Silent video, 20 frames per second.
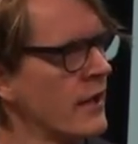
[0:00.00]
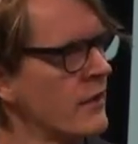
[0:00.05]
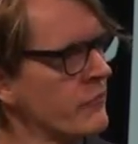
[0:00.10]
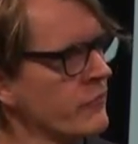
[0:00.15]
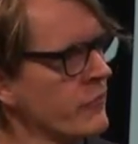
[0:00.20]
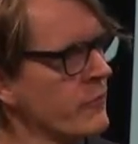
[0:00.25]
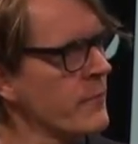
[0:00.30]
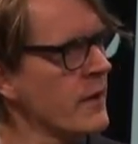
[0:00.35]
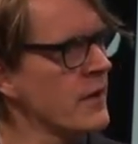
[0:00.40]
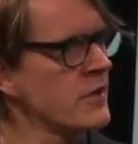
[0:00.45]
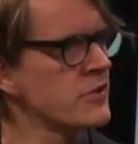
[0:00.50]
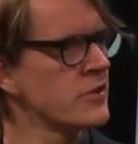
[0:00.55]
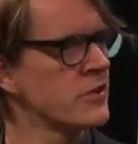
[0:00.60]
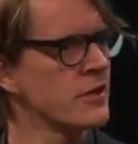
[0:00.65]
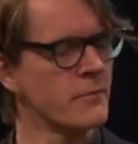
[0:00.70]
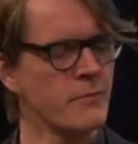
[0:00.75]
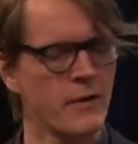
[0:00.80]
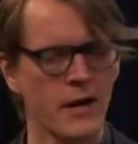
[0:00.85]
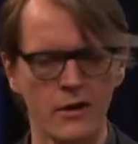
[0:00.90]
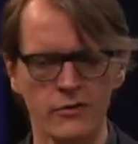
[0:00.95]

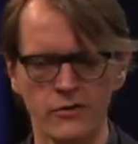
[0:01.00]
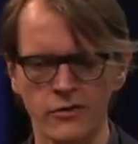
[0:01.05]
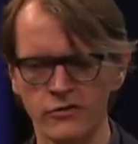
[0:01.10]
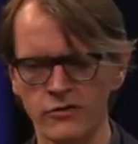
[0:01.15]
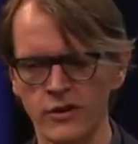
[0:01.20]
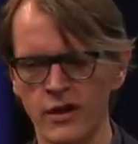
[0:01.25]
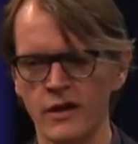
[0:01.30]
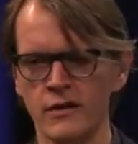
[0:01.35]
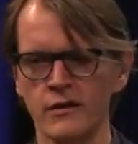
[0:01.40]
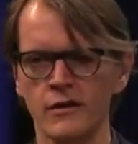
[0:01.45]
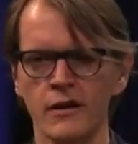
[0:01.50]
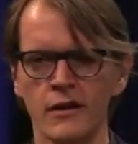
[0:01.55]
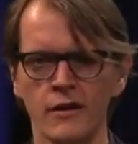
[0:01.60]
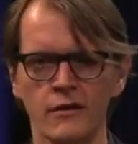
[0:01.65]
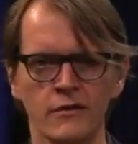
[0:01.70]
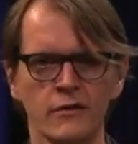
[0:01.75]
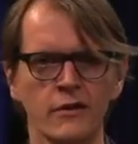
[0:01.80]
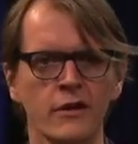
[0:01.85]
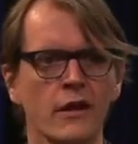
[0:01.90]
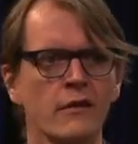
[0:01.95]
information about it can
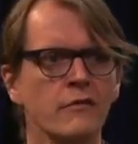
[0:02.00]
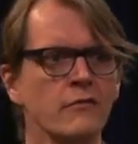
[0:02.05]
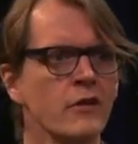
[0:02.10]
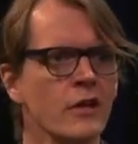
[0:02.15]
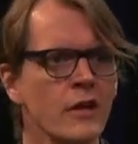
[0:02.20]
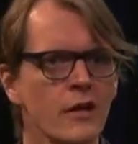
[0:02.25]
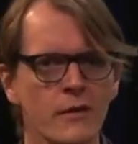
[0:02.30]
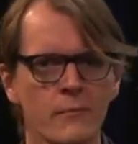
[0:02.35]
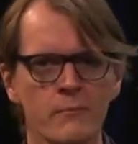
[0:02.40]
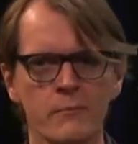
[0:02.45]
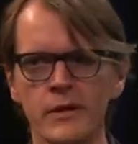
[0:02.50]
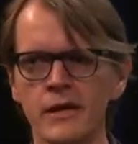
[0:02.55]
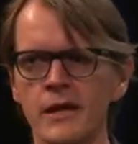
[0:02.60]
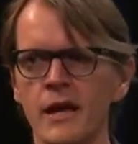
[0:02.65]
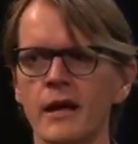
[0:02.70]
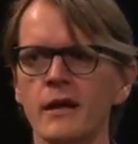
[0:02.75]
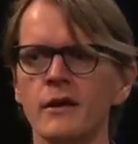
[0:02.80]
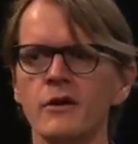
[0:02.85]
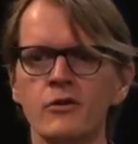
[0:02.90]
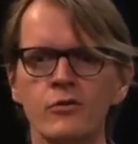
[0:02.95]
can can
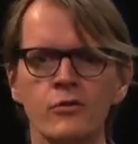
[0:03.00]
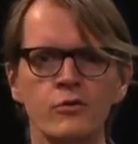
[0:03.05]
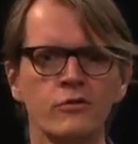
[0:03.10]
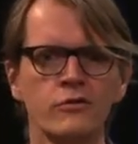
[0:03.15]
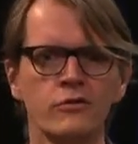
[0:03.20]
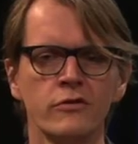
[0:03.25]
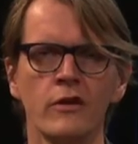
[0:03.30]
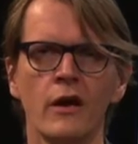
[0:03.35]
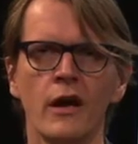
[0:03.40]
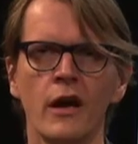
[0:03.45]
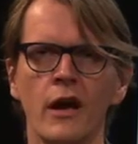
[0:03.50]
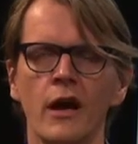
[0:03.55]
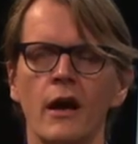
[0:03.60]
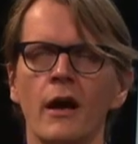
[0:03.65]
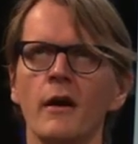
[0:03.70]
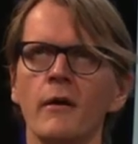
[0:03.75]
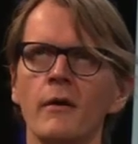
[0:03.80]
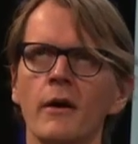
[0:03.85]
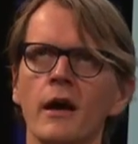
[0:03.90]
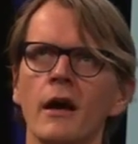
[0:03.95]
be a good uh,
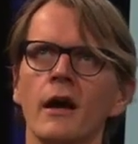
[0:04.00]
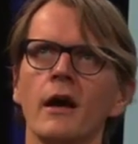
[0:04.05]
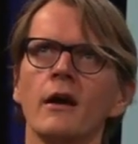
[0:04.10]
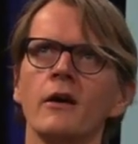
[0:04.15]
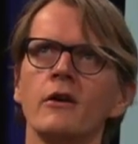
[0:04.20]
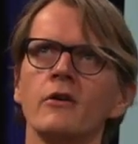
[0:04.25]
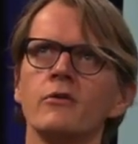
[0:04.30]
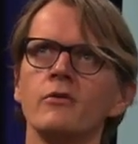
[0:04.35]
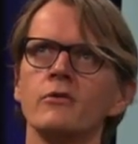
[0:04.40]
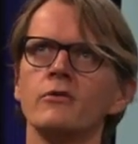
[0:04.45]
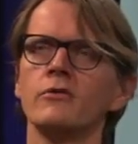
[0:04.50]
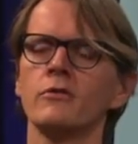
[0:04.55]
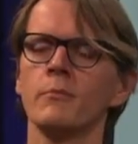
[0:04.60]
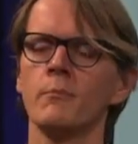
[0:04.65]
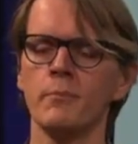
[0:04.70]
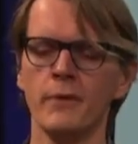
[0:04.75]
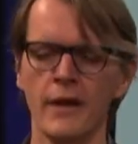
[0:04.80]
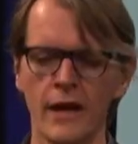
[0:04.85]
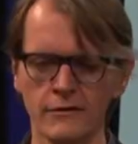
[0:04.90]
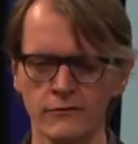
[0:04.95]
uh good
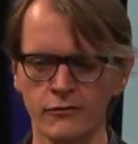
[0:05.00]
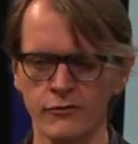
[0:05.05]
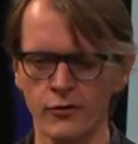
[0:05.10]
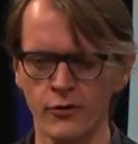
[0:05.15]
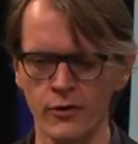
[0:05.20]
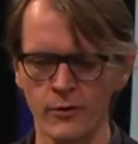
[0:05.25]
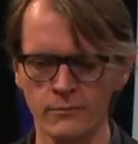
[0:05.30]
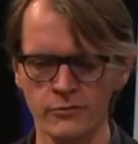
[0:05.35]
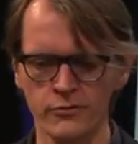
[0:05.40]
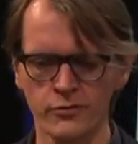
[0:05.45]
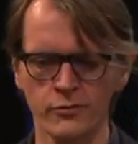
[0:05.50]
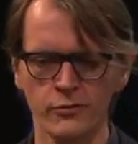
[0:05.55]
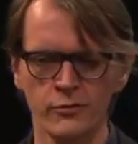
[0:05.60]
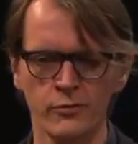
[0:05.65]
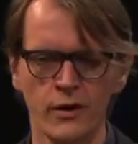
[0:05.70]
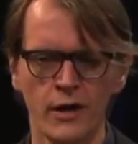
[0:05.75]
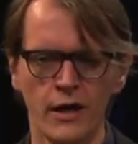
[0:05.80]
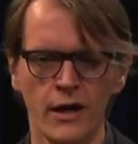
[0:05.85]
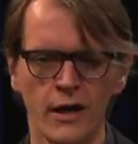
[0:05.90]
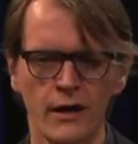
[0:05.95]
platform
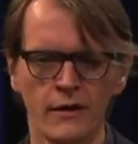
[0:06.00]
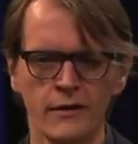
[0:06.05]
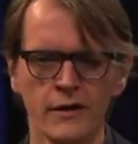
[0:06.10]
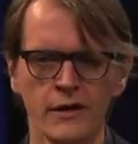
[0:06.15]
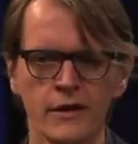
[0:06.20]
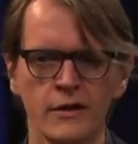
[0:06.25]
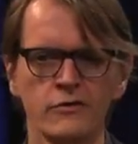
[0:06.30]
to uh,